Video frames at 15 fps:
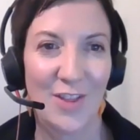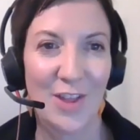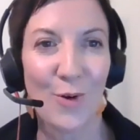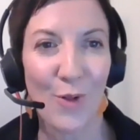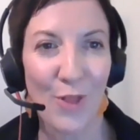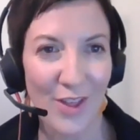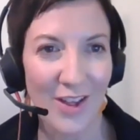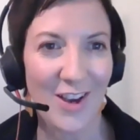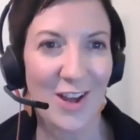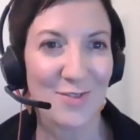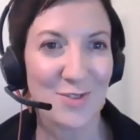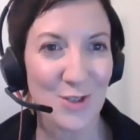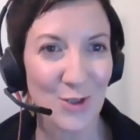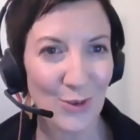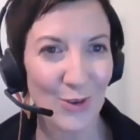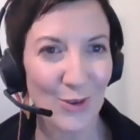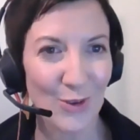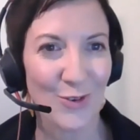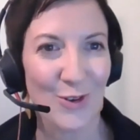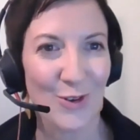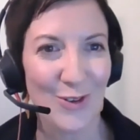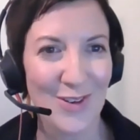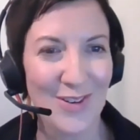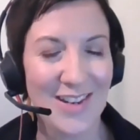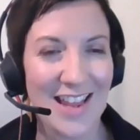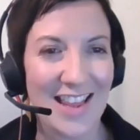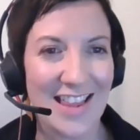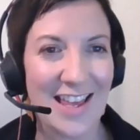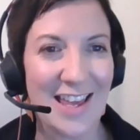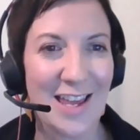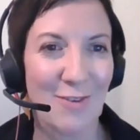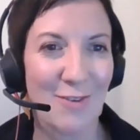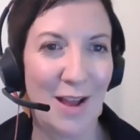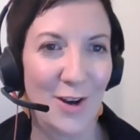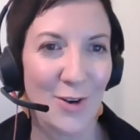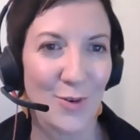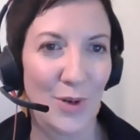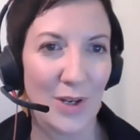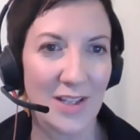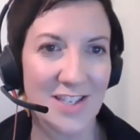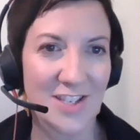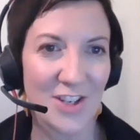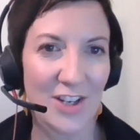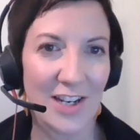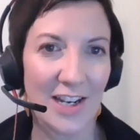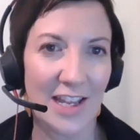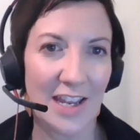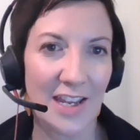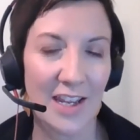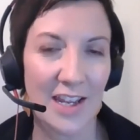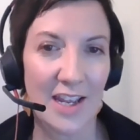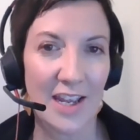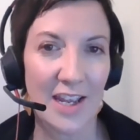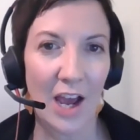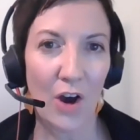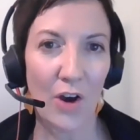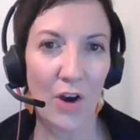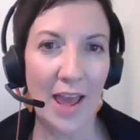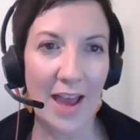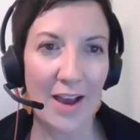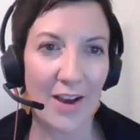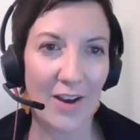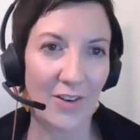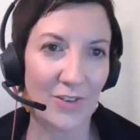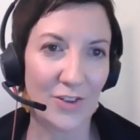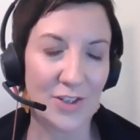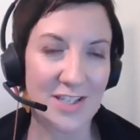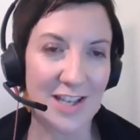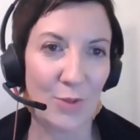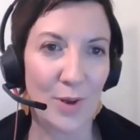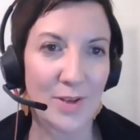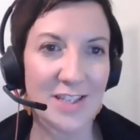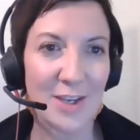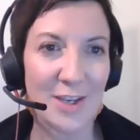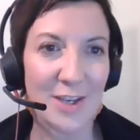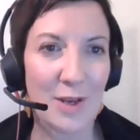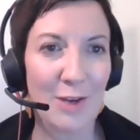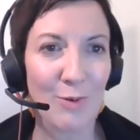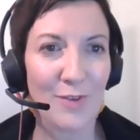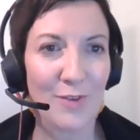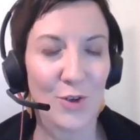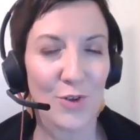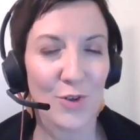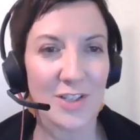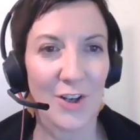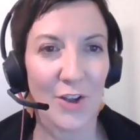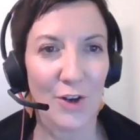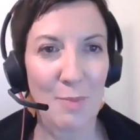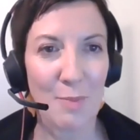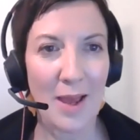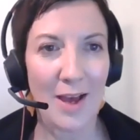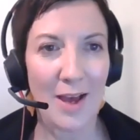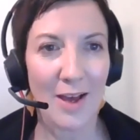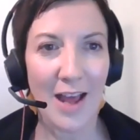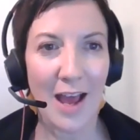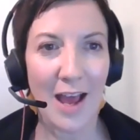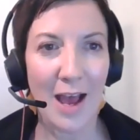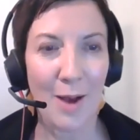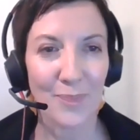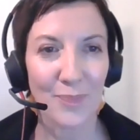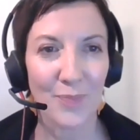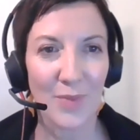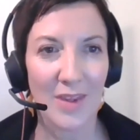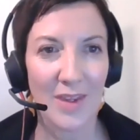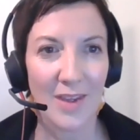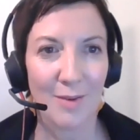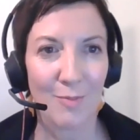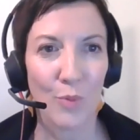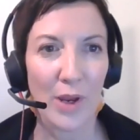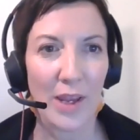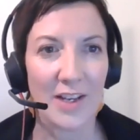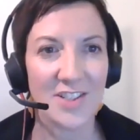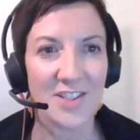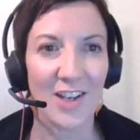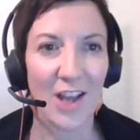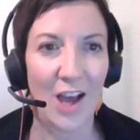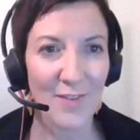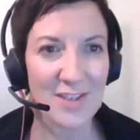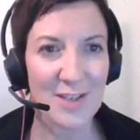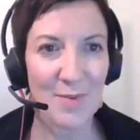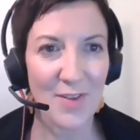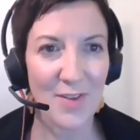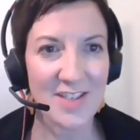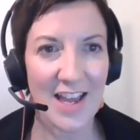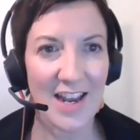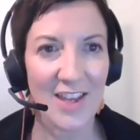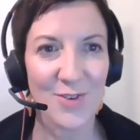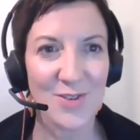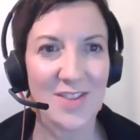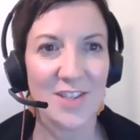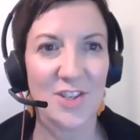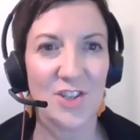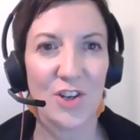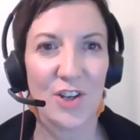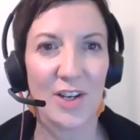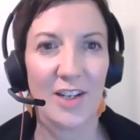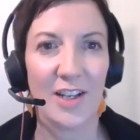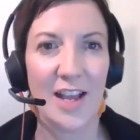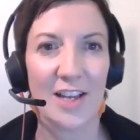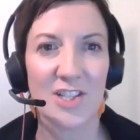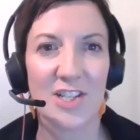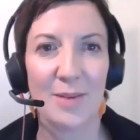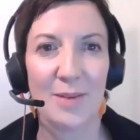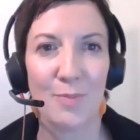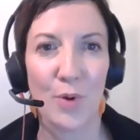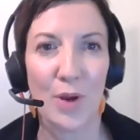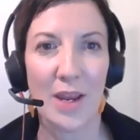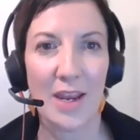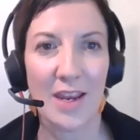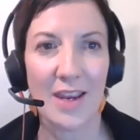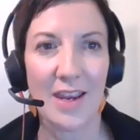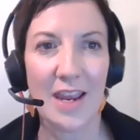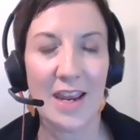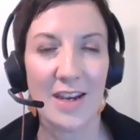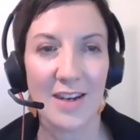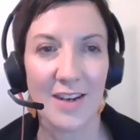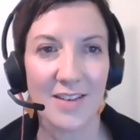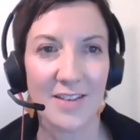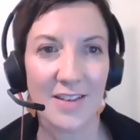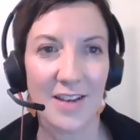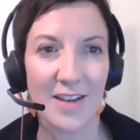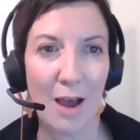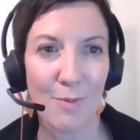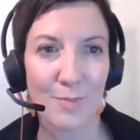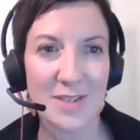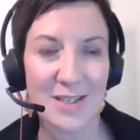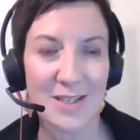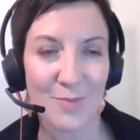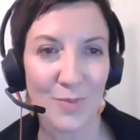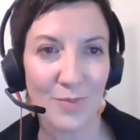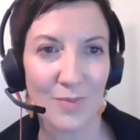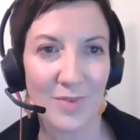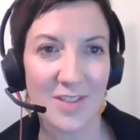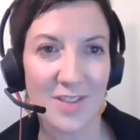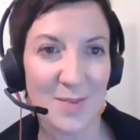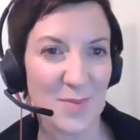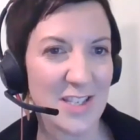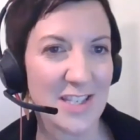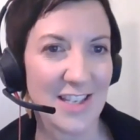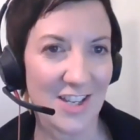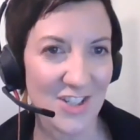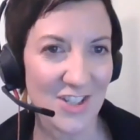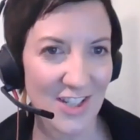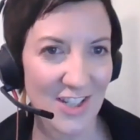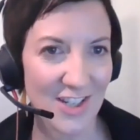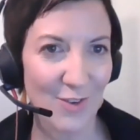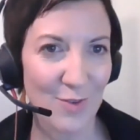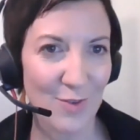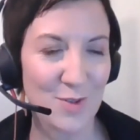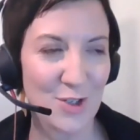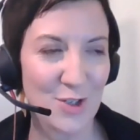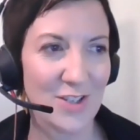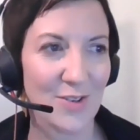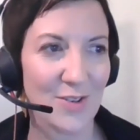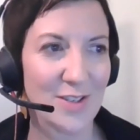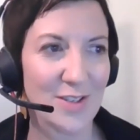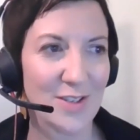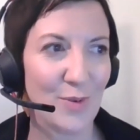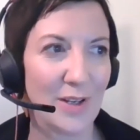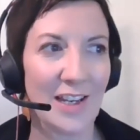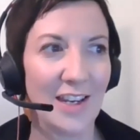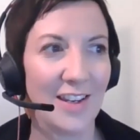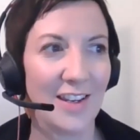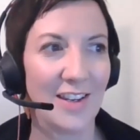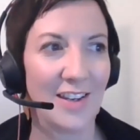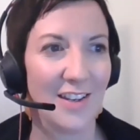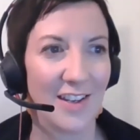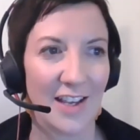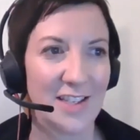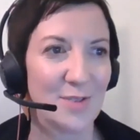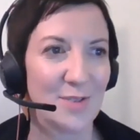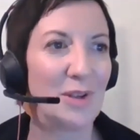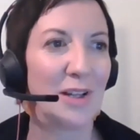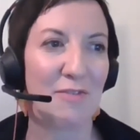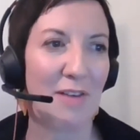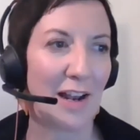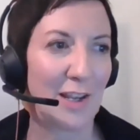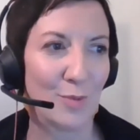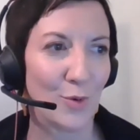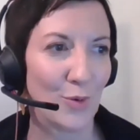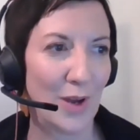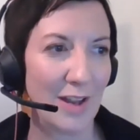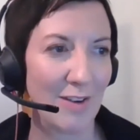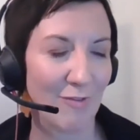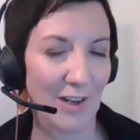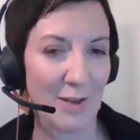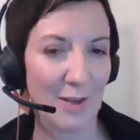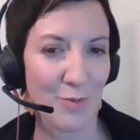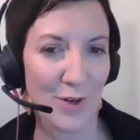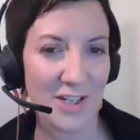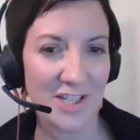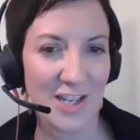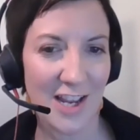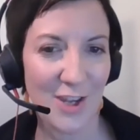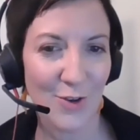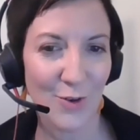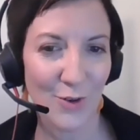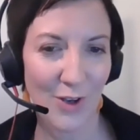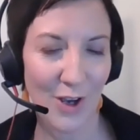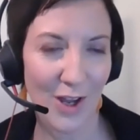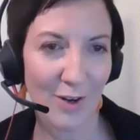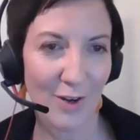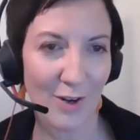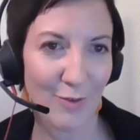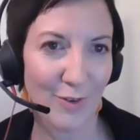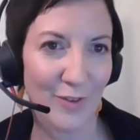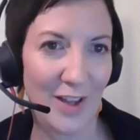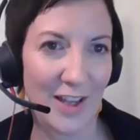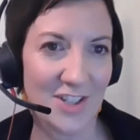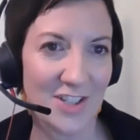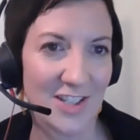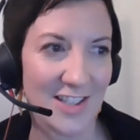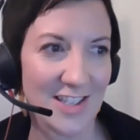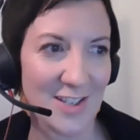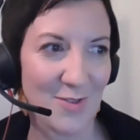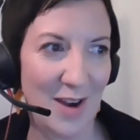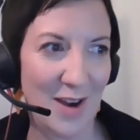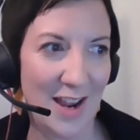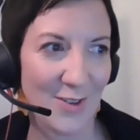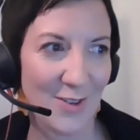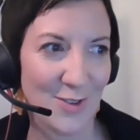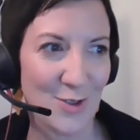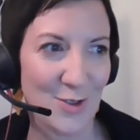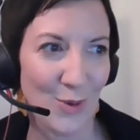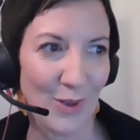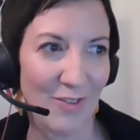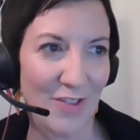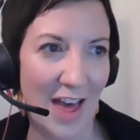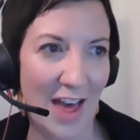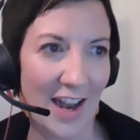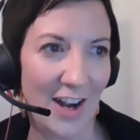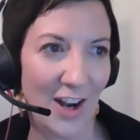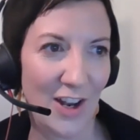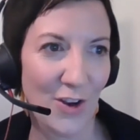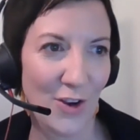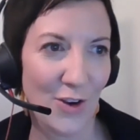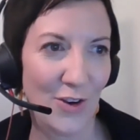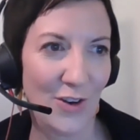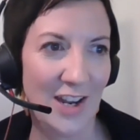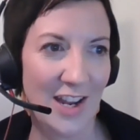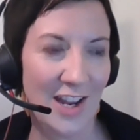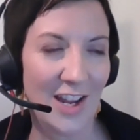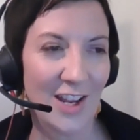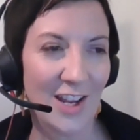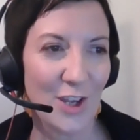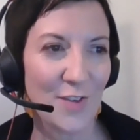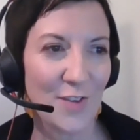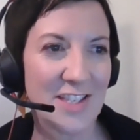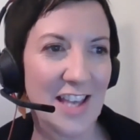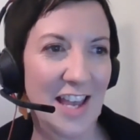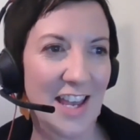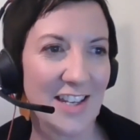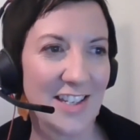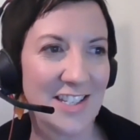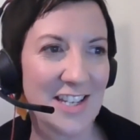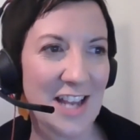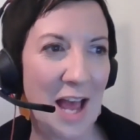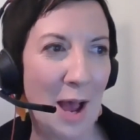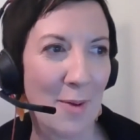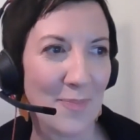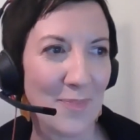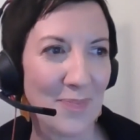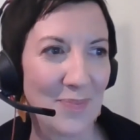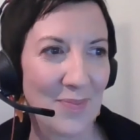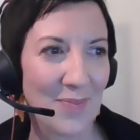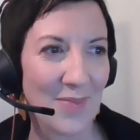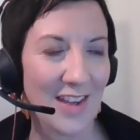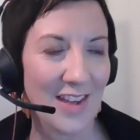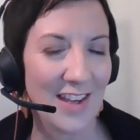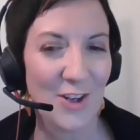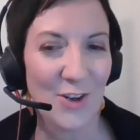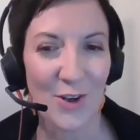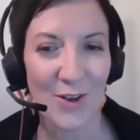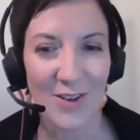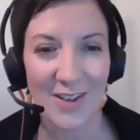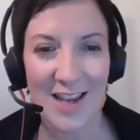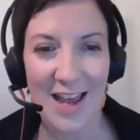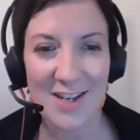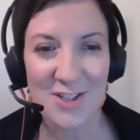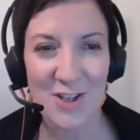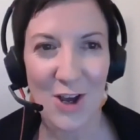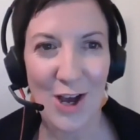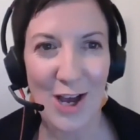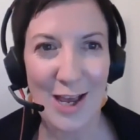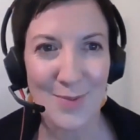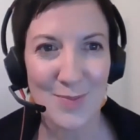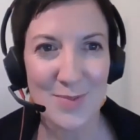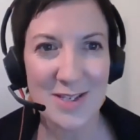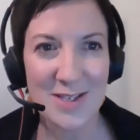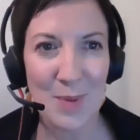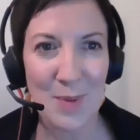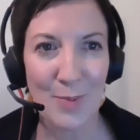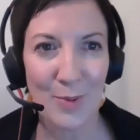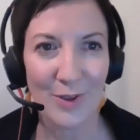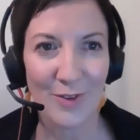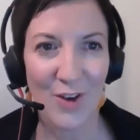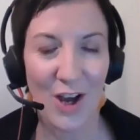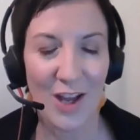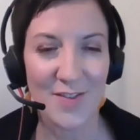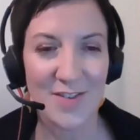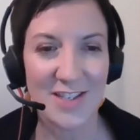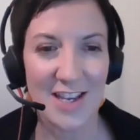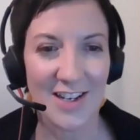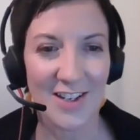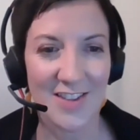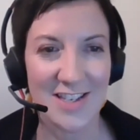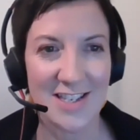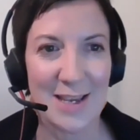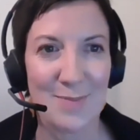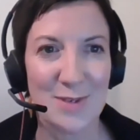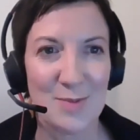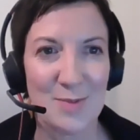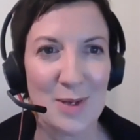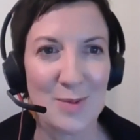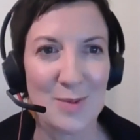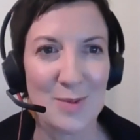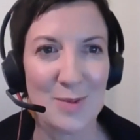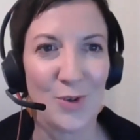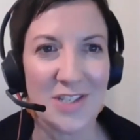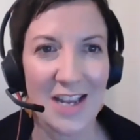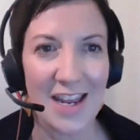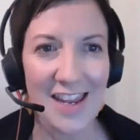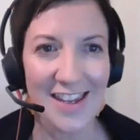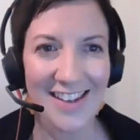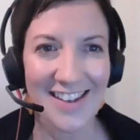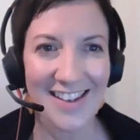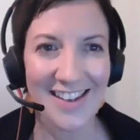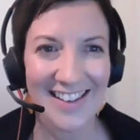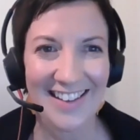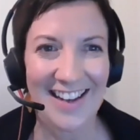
the author kind of talk through their thinking around it all. And certainly on our New South Wales committee, we've talked a lot about um, bringing to life some of those articles in the journal and actually bringing in um, some some discussion of them too. So it's really it's really valuable, and really appreciate your kind of reflections around all of that. And I know you've said, um, you know, at times people have kind of said that this seems a bit boutique,